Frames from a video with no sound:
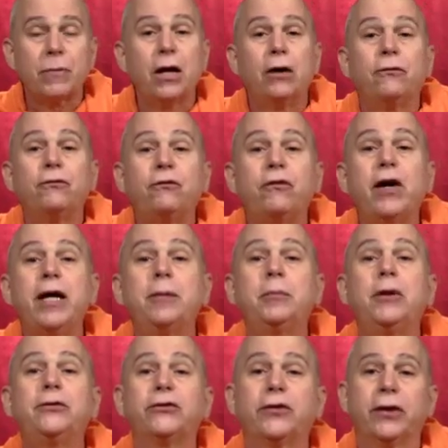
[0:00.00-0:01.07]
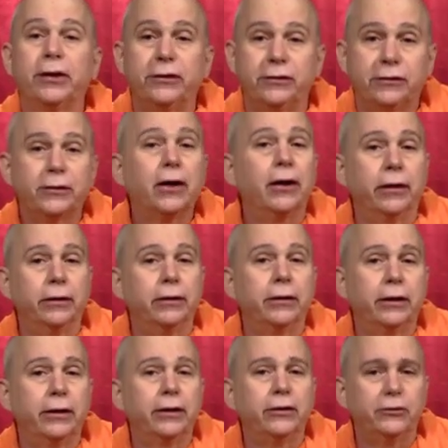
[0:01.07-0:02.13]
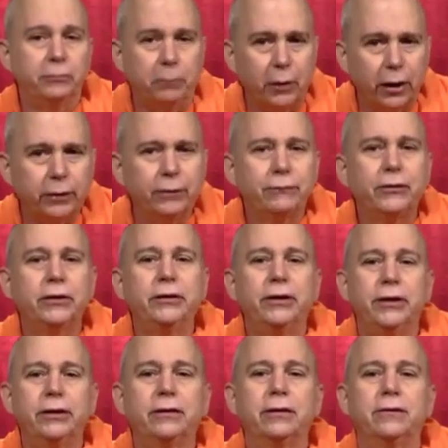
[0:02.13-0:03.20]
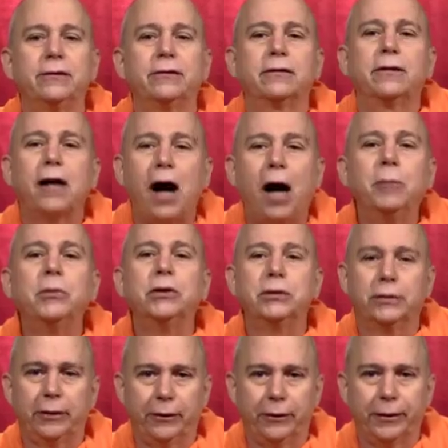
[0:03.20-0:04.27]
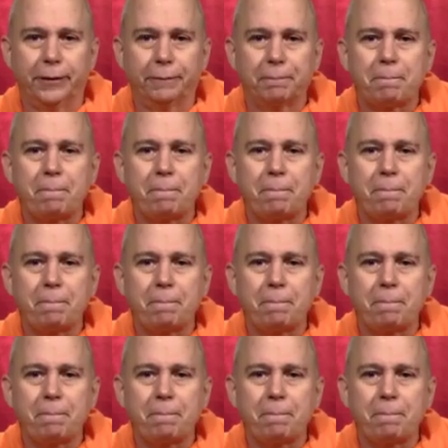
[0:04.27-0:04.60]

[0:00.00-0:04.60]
famously said in his Bhagavad Gita commentary,